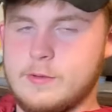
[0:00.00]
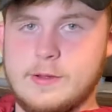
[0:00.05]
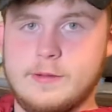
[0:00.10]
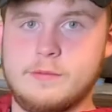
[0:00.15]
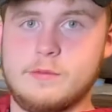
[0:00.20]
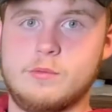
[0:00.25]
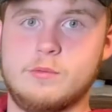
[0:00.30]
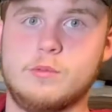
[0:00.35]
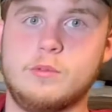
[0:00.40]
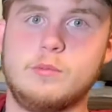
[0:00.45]
have
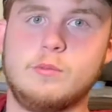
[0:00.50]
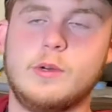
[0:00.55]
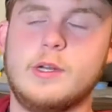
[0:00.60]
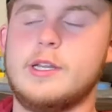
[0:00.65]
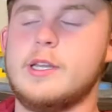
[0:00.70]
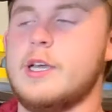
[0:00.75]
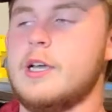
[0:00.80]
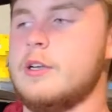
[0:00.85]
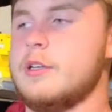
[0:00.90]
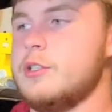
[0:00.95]
the room right
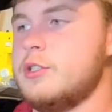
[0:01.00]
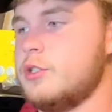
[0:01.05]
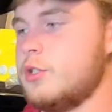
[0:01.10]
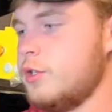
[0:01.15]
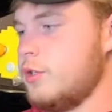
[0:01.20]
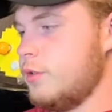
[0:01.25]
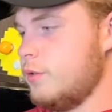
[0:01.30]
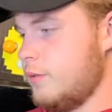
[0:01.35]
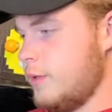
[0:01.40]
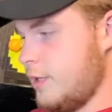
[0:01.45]
now to show
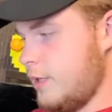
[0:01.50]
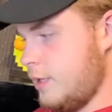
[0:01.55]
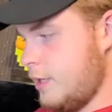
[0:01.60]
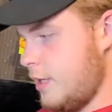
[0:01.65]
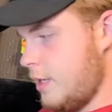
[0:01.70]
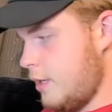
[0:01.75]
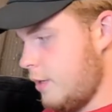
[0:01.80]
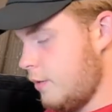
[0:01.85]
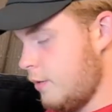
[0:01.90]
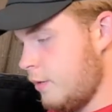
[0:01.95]
you right
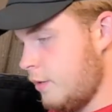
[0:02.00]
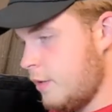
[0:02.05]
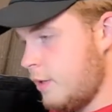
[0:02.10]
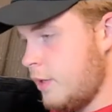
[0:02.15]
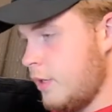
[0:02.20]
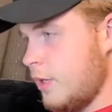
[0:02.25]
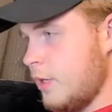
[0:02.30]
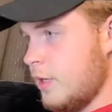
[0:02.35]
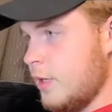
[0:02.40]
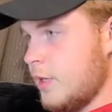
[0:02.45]
now.
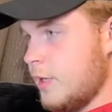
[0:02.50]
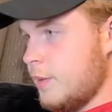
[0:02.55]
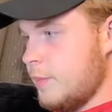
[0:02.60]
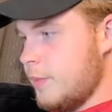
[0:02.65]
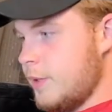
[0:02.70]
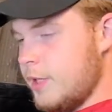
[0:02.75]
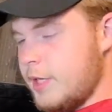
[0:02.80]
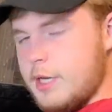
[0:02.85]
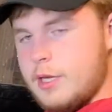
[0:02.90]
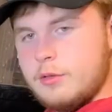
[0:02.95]

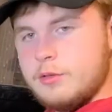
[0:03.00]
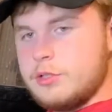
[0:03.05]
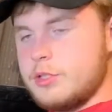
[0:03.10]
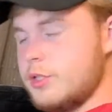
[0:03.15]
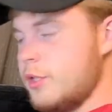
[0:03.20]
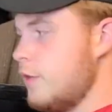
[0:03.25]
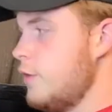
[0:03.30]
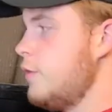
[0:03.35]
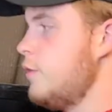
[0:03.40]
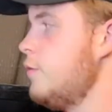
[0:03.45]
But I'll
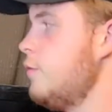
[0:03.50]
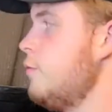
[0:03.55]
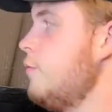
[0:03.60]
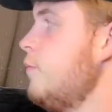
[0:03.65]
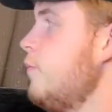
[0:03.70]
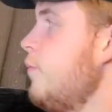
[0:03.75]
show you,